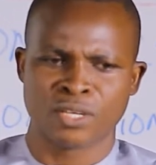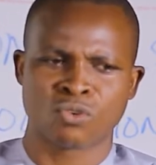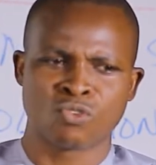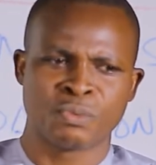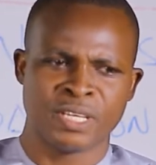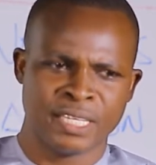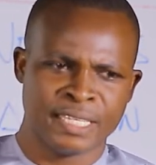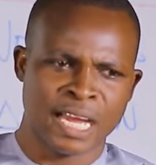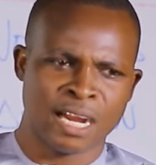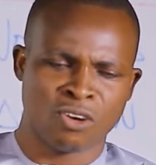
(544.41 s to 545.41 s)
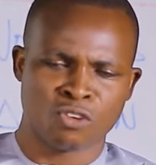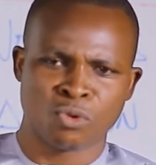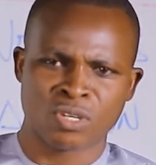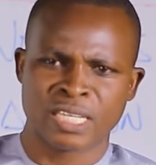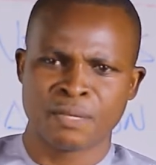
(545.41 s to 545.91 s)
It could be either on
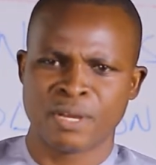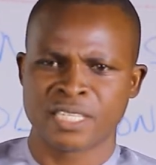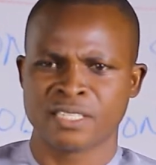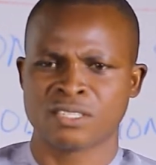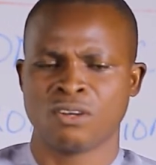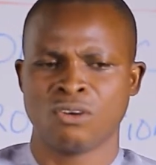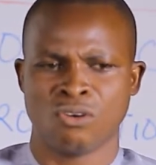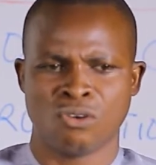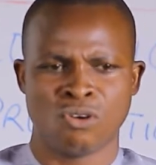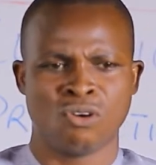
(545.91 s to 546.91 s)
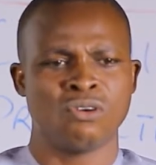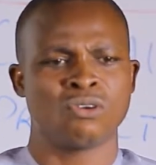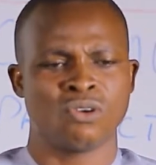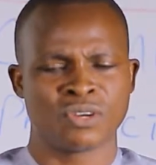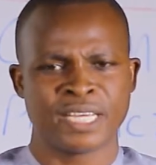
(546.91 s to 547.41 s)
monthly basis
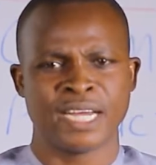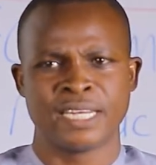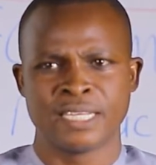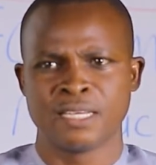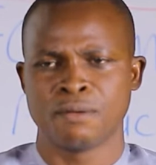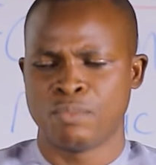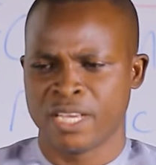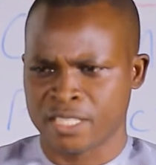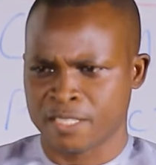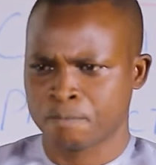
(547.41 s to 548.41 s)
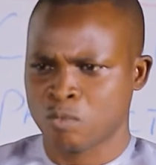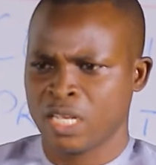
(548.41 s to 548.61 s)
or on yearly basis.